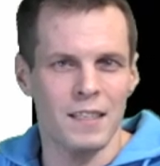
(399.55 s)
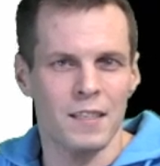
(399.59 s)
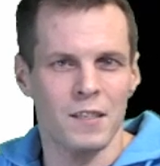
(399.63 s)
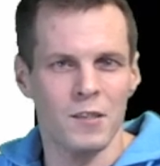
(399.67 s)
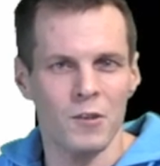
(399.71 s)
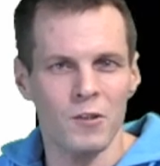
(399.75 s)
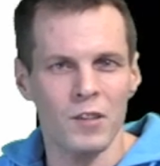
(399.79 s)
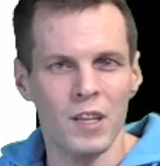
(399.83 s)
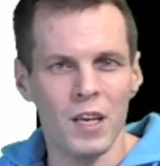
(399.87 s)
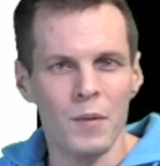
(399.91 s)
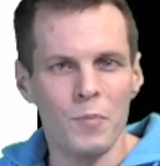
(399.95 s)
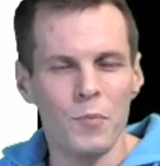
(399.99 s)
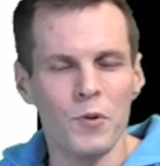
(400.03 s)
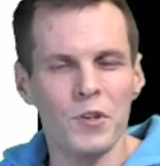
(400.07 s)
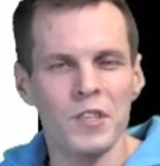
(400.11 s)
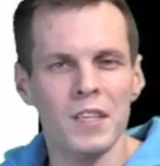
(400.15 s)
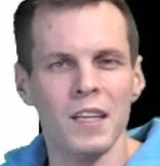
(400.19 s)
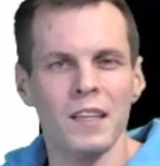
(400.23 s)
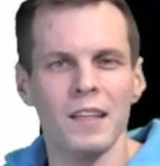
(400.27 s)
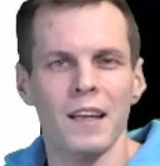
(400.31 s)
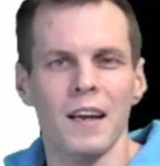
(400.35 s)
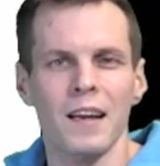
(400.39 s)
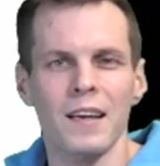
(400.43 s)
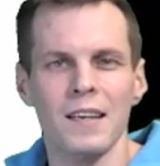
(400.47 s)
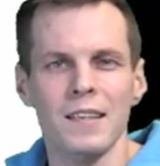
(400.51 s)
So they
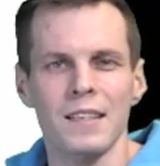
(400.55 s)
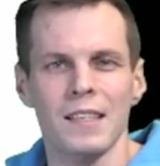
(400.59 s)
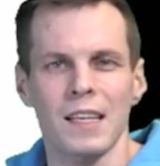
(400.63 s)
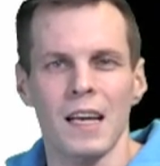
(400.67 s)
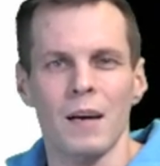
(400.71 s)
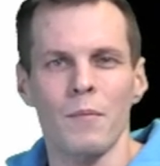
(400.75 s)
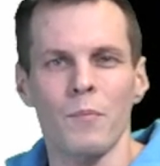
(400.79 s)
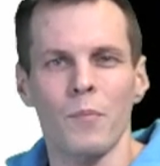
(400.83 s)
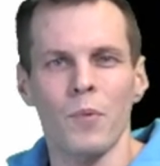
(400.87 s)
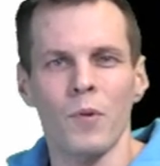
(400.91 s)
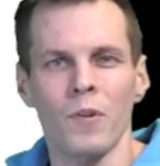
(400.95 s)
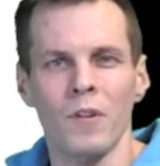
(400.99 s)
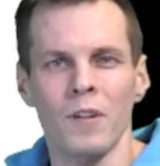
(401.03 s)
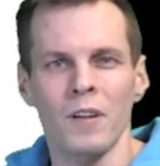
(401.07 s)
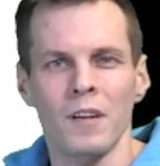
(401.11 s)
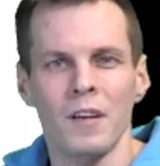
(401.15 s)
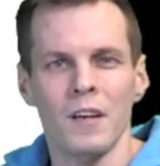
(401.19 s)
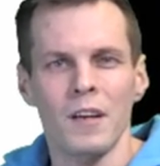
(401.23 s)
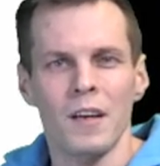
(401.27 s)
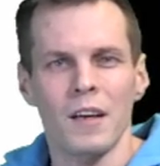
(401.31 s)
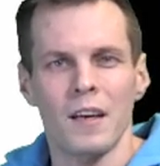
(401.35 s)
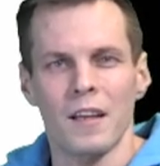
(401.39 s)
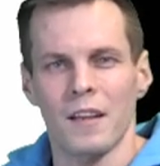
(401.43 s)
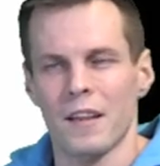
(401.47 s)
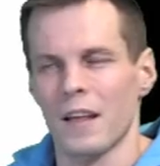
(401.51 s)
present an example
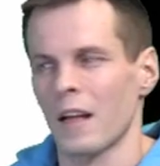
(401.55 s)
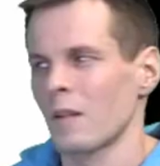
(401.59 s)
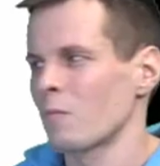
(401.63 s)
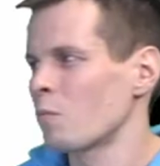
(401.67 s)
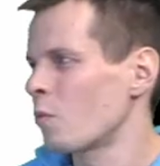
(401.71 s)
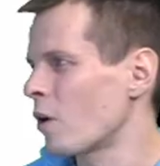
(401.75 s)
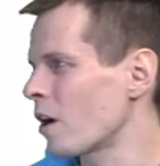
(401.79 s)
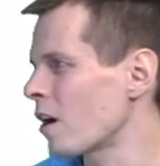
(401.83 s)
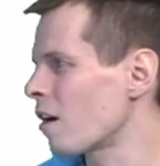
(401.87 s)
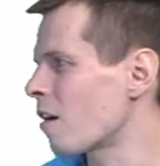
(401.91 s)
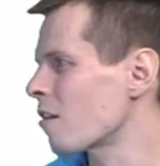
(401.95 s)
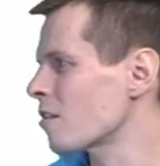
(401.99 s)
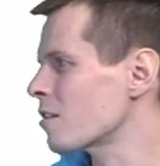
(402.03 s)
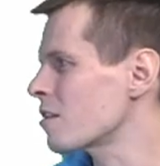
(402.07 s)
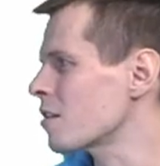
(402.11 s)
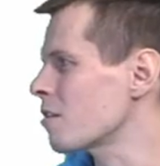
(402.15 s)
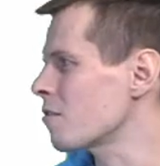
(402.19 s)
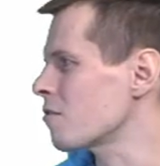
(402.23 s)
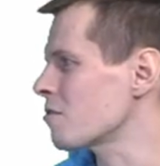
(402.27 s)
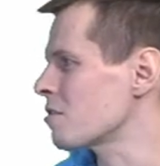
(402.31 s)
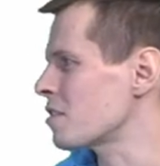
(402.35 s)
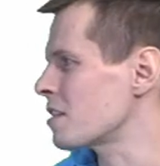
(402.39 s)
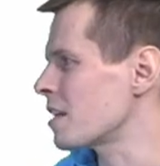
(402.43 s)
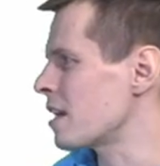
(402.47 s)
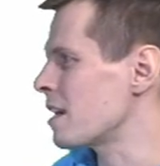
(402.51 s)
that one
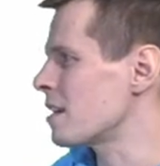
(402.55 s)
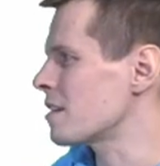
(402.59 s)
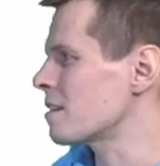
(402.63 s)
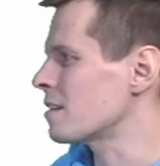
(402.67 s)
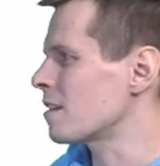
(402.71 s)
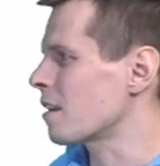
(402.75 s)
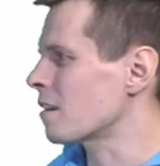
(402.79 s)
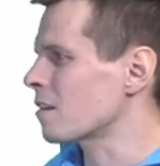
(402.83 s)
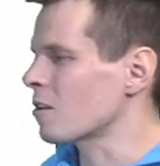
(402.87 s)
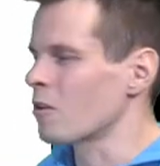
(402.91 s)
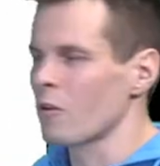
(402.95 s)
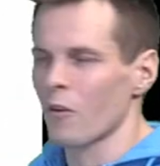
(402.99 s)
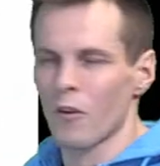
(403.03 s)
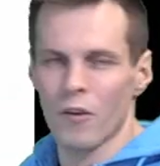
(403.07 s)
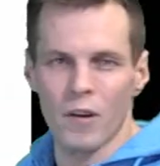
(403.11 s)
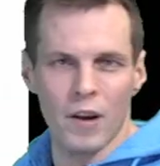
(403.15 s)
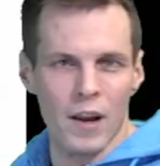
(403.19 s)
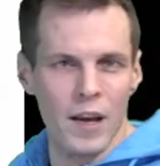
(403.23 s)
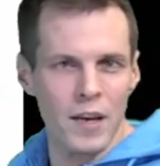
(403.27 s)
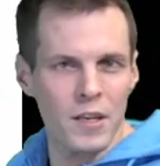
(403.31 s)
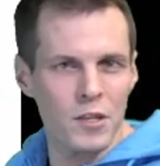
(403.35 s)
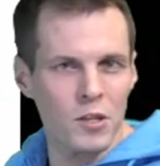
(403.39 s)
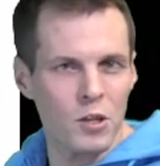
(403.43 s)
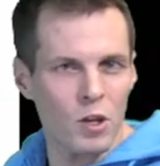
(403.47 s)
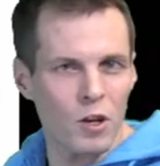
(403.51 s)
article says that
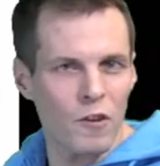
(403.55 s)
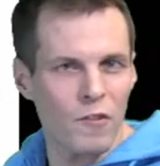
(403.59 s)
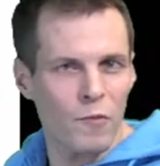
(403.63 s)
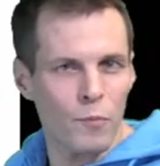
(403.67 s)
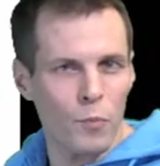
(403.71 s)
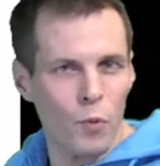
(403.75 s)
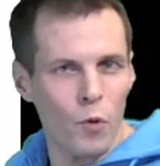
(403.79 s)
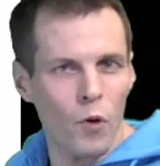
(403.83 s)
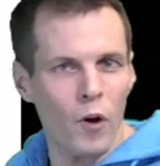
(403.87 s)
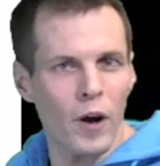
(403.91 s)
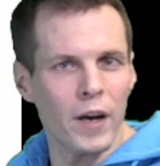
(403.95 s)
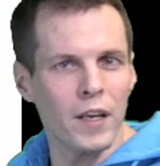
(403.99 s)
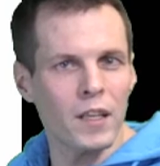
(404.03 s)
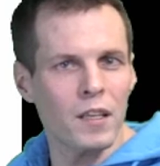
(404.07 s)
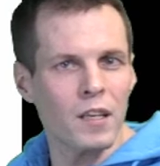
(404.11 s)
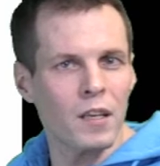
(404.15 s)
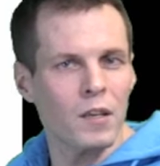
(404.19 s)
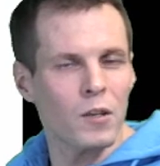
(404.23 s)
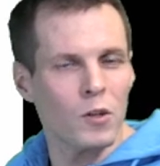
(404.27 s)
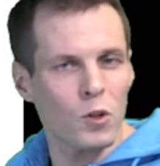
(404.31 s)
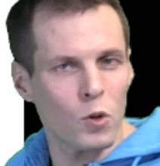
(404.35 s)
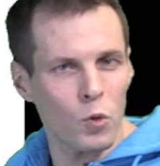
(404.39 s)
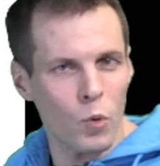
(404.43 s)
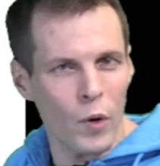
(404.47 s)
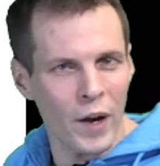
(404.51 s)
correlation of
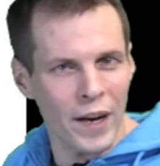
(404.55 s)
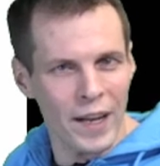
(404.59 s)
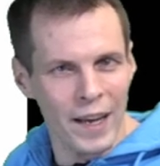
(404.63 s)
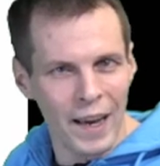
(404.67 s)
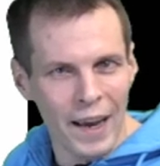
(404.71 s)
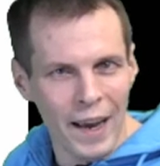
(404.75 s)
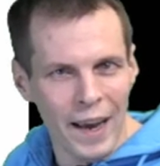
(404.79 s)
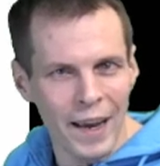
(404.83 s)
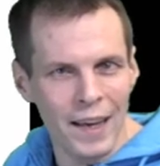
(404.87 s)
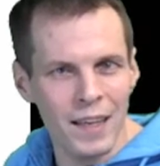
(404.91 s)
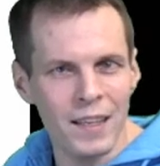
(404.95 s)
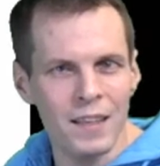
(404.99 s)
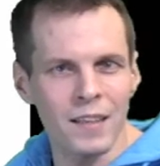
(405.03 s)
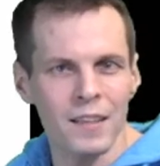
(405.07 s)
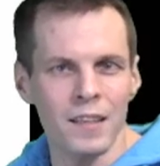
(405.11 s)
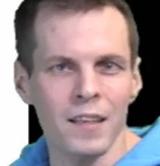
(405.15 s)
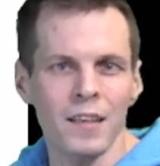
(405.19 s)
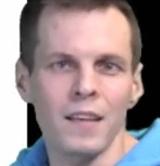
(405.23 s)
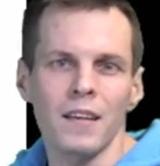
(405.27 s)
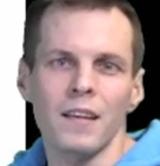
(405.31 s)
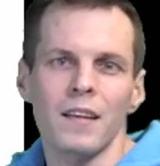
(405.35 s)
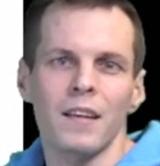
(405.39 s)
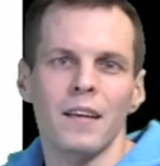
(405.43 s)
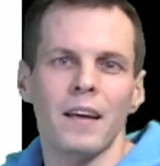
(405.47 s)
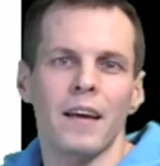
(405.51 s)
0.28
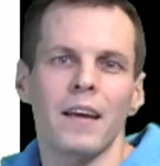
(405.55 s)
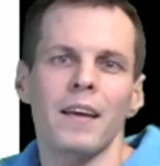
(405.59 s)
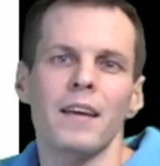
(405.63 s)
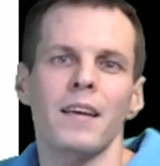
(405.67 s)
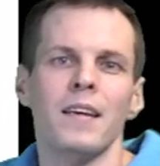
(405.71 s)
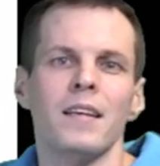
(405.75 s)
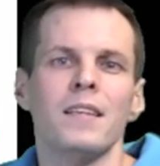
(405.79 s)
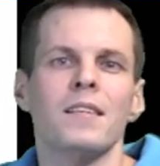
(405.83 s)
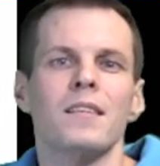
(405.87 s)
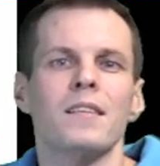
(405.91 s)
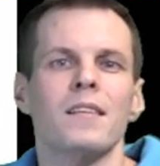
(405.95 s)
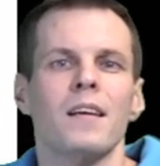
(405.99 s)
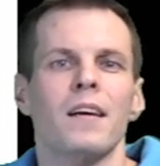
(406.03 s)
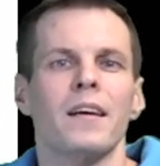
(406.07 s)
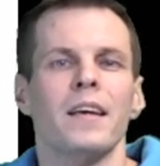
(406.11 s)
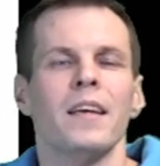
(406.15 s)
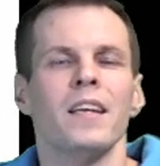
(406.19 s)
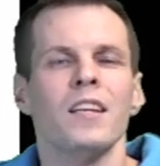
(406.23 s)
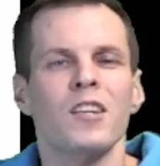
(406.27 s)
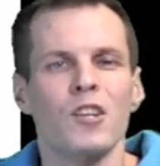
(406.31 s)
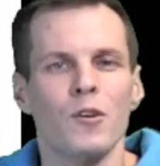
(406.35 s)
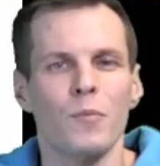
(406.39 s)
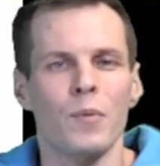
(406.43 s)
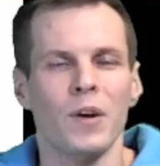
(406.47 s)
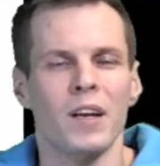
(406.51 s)
is
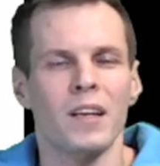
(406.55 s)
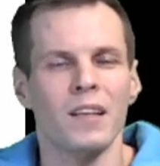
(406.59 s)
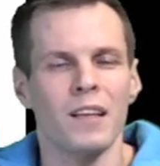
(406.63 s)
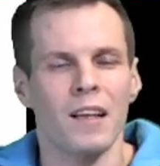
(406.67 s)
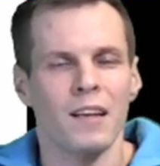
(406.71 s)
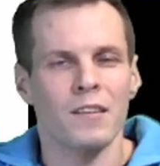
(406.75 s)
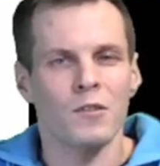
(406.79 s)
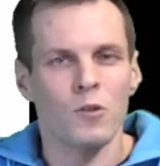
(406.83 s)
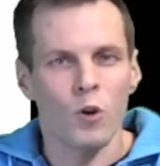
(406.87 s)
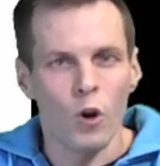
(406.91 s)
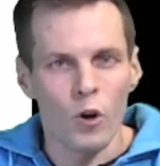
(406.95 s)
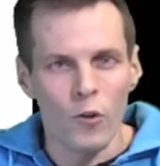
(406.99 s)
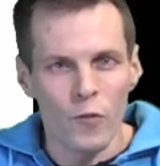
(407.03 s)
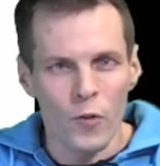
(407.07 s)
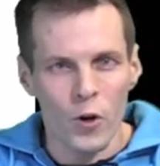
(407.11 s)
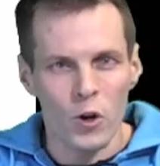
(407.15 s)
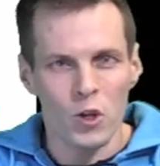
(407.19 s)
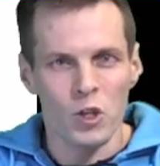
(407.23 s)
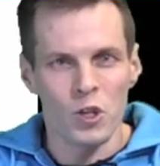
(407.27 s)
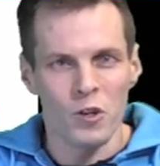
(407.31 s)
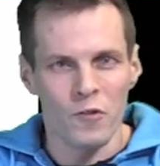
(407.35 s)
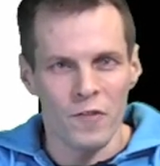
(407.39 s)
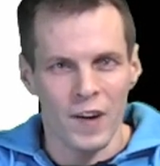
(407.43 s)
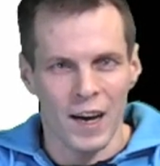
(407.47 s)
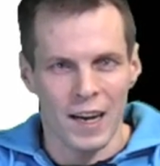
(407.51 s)
interpreted as
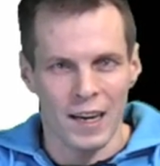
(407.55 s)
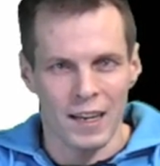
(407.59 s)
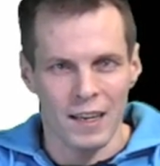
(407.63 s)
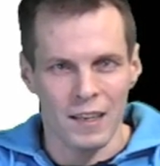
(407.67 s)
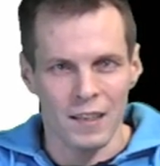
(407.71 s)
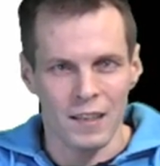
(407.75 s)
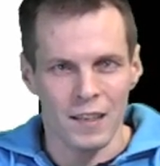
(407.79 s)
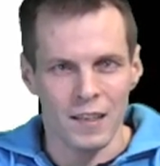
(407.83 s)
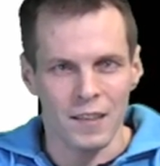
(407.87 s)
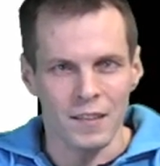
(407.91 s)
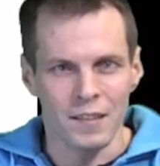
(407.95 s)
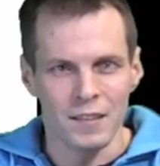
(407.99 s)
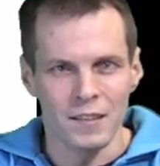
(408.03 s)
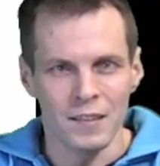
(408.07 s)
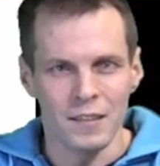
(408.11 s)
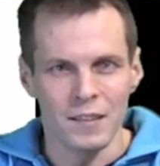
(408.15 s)
convergent validity